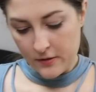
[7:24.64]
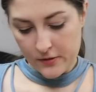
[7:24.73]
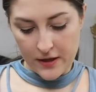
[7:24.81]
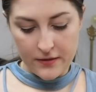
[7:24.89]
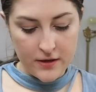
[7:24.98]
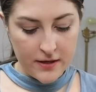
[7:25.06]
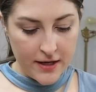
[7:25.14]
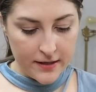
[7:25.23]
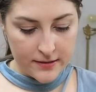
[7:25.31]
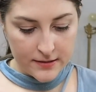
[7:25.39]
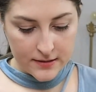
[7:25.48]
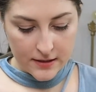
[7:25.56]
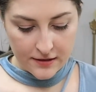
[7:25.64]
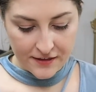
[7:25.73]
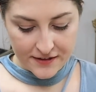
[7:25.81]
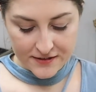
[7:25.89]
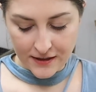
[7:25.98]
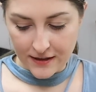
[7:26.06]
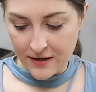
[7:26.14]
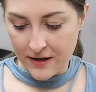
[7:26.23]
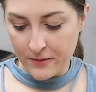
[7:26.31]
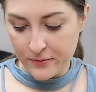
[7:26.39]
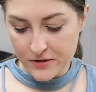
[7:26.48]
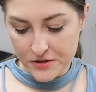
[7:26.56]
Okay, the next things I
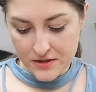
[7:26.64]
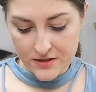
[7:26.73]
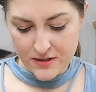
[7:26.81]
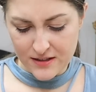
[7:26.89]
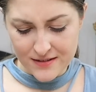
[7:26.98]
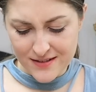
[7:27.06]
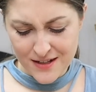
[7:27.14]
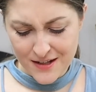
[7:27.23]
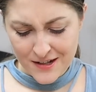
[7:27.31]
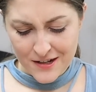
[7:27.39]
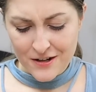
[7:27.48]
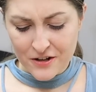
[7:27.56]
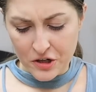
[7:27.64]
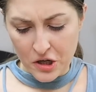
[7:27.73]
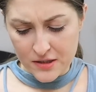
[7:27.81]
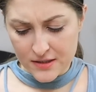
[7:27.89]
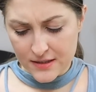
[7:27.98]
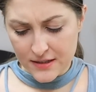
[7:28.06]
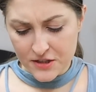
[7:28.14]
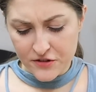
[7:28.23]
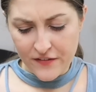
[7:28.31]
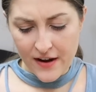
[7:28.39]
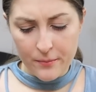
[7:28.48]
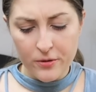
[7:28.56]
got were just these cross-stitch
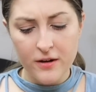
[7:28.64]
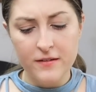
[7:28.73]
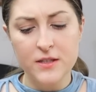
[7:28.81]
fabric.